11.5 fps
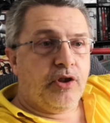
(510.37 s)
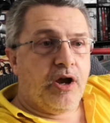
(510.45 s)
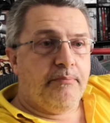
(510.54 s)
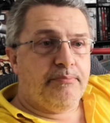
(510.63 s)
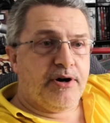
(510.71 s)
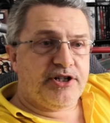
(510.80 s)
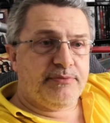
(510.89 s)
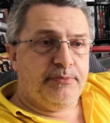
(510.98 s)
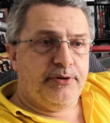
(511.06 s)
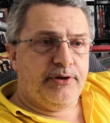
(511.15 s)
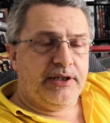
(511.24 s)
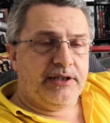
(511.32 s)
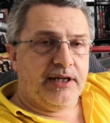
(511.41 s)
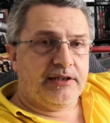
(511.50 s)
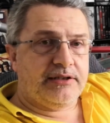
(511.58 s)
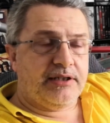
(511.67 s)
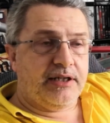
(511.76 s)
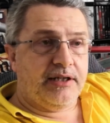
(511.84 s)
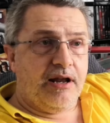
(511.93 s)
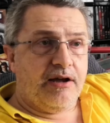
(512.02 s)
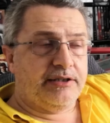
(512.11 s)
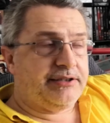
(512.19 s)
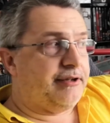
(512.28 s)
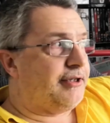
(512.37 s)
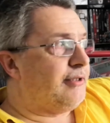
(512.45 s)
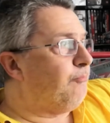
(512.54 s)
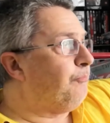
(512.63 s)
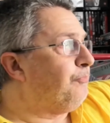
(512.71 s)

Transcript: I brushed Merlin last night,